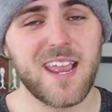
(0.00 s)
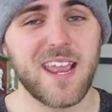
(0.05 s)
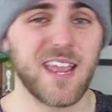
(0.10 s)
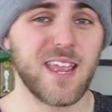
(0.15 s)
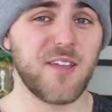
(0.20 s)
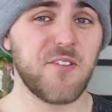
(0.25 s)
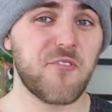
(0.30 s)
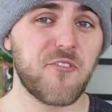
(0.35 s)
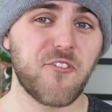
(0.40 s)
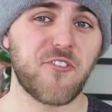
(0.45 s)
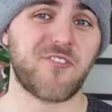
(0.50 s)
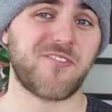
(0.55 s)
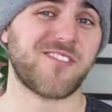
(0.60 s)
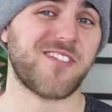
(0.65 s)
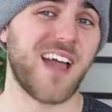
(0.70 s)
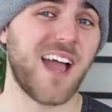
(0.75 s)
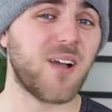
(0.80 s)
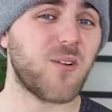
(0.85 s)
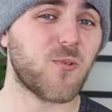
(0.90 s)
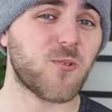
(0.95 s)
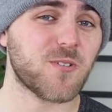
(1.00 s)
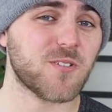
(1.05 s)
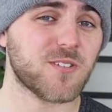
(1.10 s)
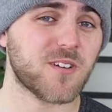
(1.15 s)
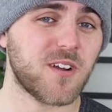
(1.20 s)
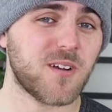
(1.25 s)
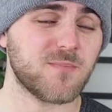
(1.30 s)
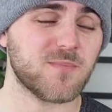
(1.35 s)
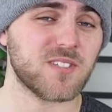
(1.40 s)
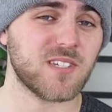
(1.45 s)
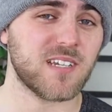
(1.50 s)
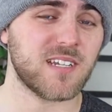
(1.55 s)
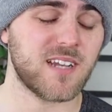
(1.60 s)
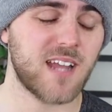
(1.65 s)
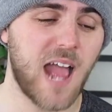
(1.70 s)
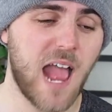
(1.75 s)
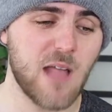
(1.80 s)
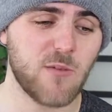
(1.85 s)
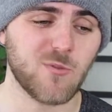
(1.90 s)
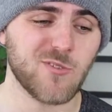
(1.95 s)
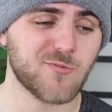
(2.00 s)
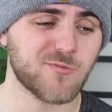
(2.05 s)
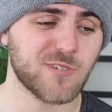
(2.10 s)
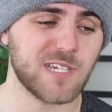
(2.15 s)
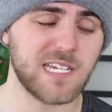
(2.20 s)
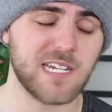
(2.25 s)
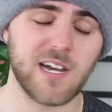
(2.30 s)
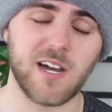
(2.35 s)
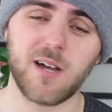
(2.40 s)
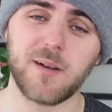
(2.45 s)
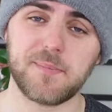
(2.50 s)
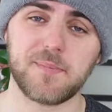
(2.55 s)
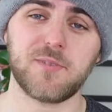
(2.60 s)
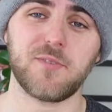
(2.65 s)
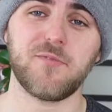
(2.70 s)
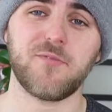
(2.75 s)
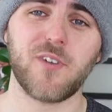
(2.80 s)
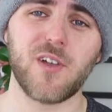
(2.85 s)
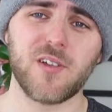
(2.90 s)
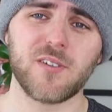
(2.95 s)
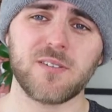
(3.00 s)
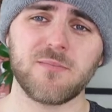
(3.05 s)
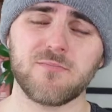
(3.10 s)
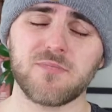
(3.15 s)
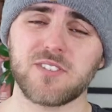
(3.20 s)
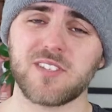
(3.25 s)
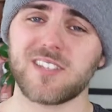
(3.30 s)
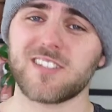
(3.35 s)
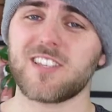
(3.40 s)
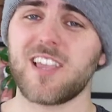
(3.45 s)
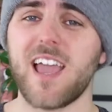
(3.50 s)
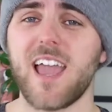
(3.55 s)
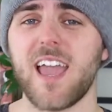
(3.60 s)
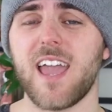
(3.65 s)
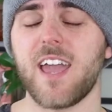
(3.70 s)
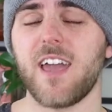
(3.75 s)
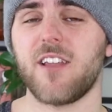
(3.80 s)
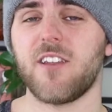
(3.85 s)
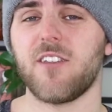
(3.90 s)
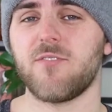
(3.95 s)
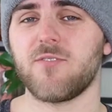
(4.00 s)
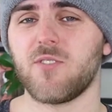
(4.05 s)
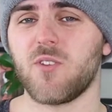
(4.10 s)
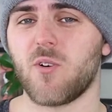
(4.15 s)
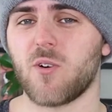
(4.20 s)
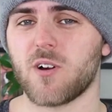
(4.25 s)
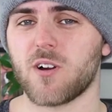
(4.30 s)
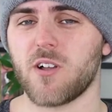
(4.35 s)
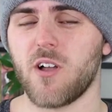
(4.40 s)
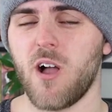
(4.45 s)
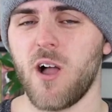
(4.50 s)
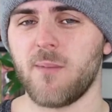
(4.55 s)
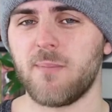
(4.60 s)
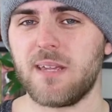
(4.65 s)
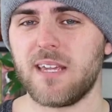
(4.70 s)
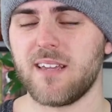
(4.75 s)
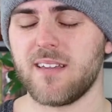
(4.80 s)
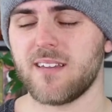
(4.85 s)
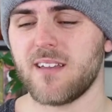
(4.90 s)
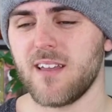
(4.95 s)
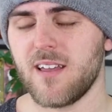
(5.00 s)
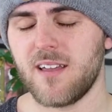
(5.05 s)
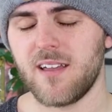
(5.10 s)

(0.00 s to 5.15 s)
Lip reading: if that order comes in, I will read up to volumes 10 of Origami,